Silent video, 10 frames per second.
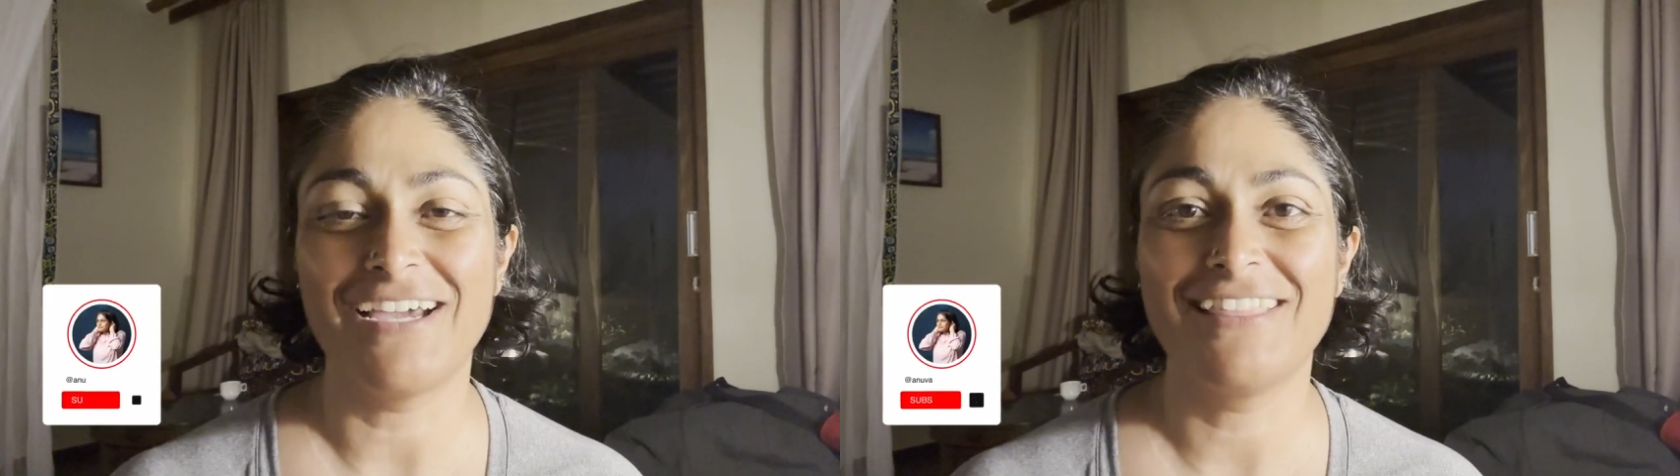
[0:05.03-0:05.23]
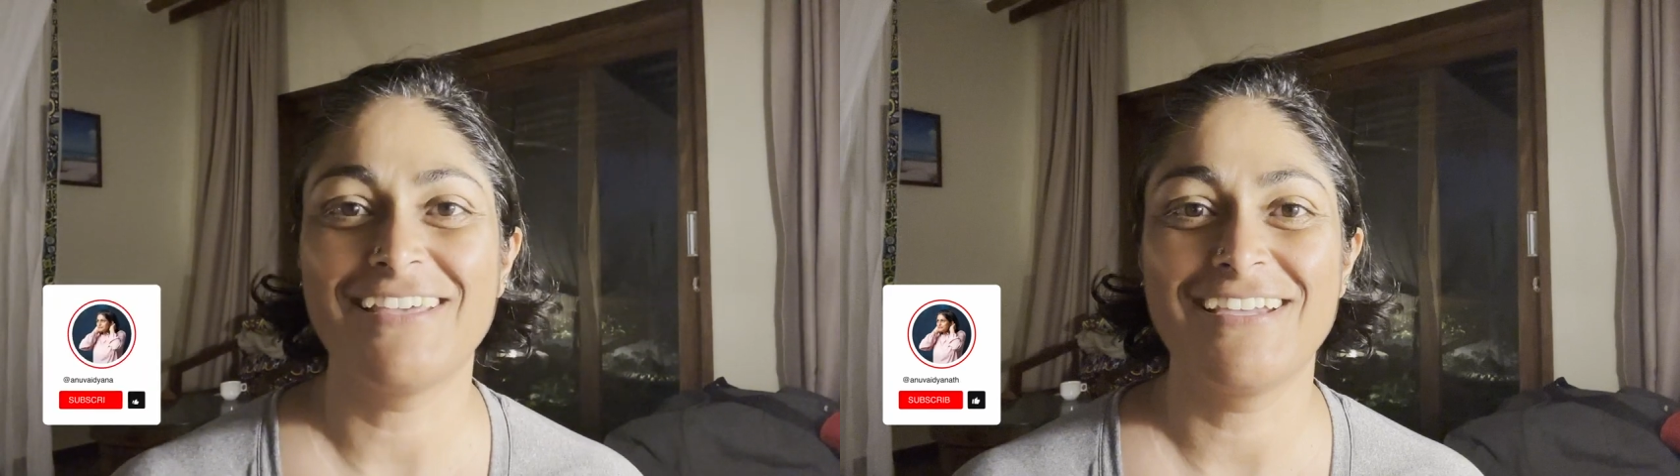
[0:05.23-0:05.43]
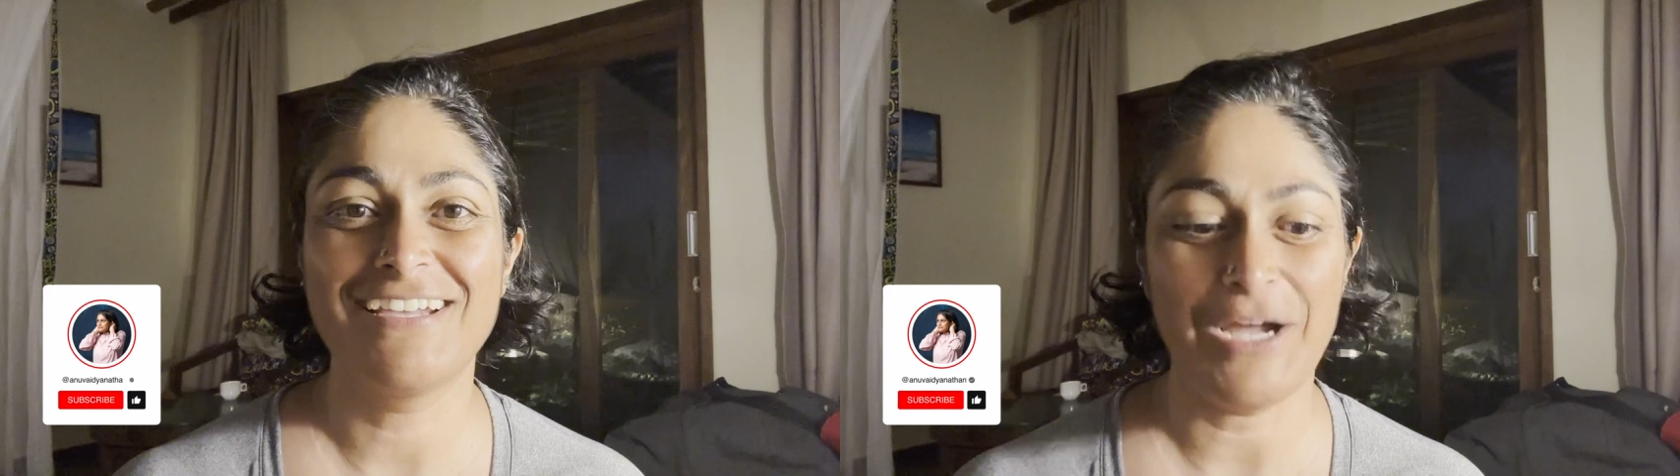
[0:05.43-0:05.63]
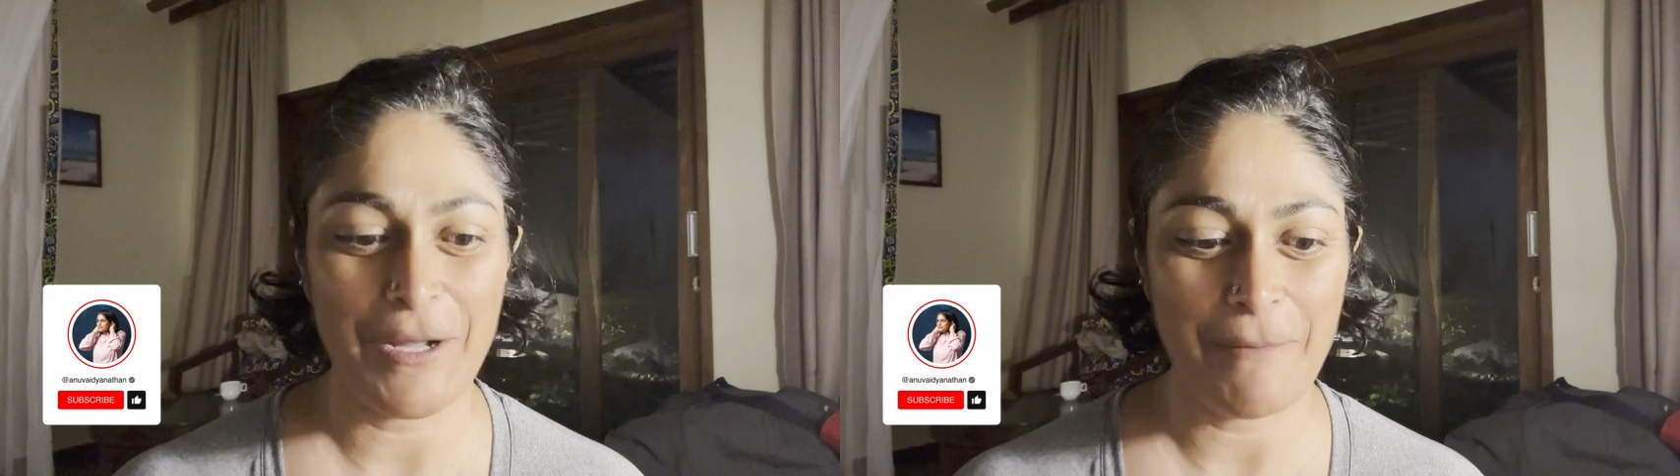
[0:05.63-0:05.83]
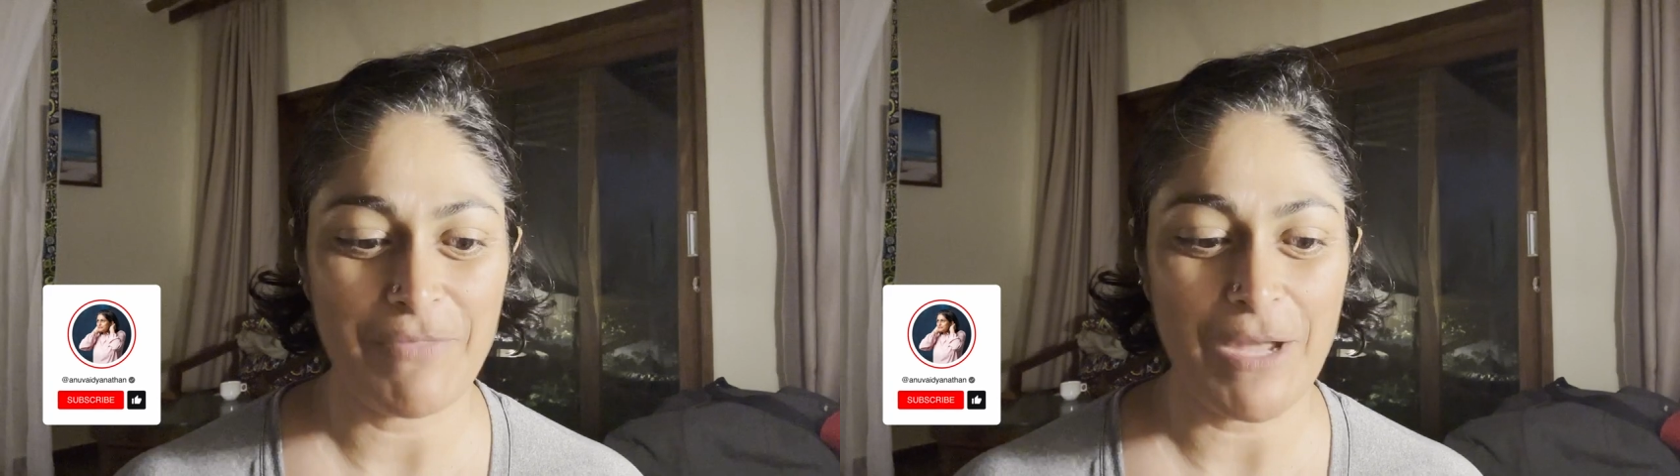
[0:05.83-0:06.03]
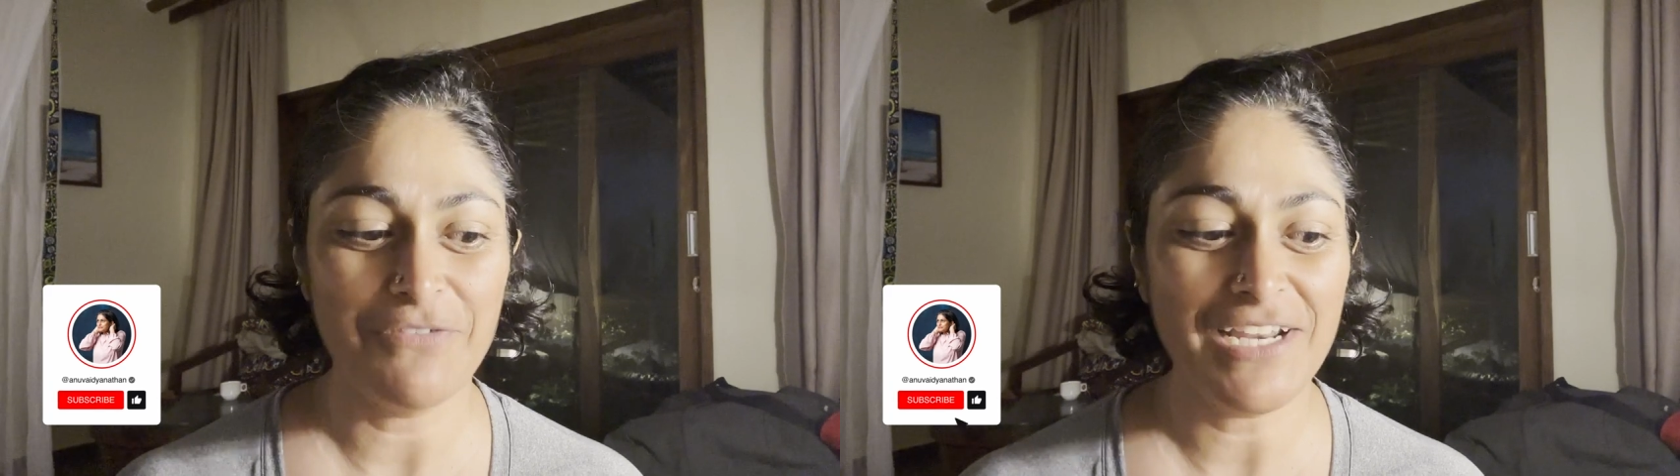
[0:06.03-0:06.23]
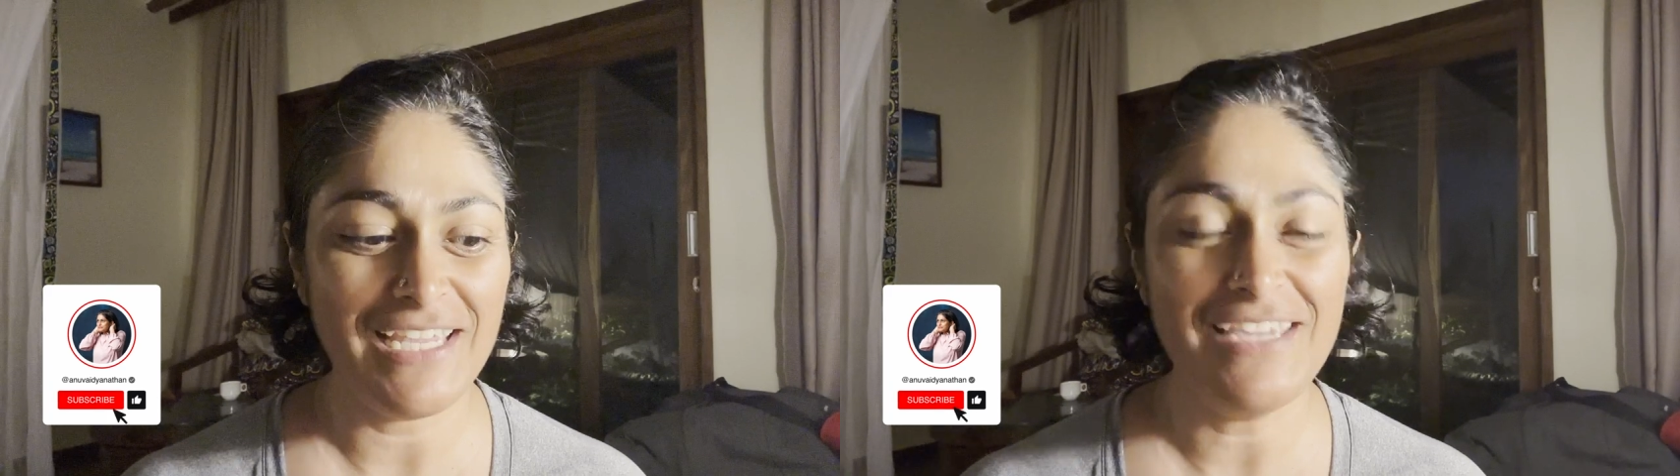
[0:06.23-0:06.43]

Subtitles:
I think I'm very